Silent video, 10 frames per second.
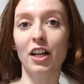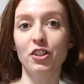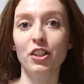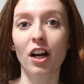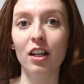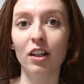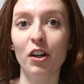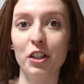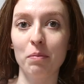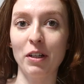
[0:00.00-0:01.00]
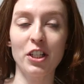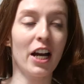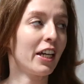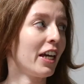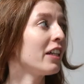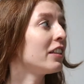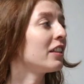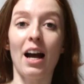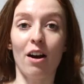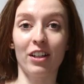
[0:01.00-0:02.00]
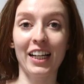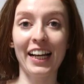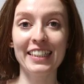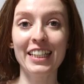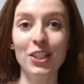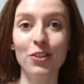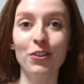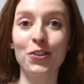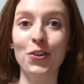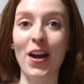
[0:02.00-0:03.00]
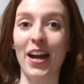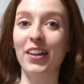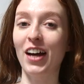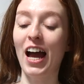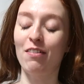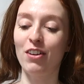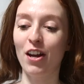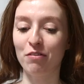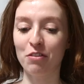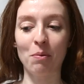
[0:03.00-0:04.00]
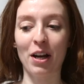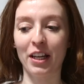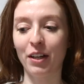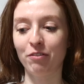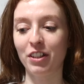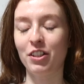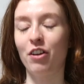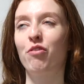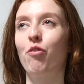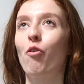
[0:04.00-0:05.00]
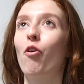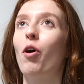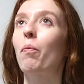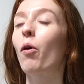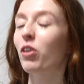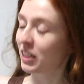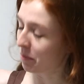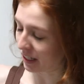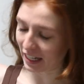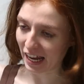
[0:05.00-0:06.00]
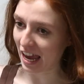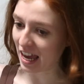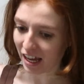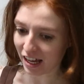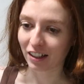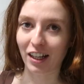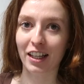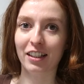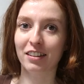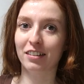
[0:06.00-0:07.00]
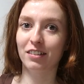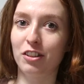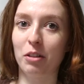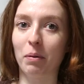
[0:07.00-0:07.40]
I just color-coded my jacket. Now, can I teach you a trick that I have learnt from working in retail for approximately, like, 2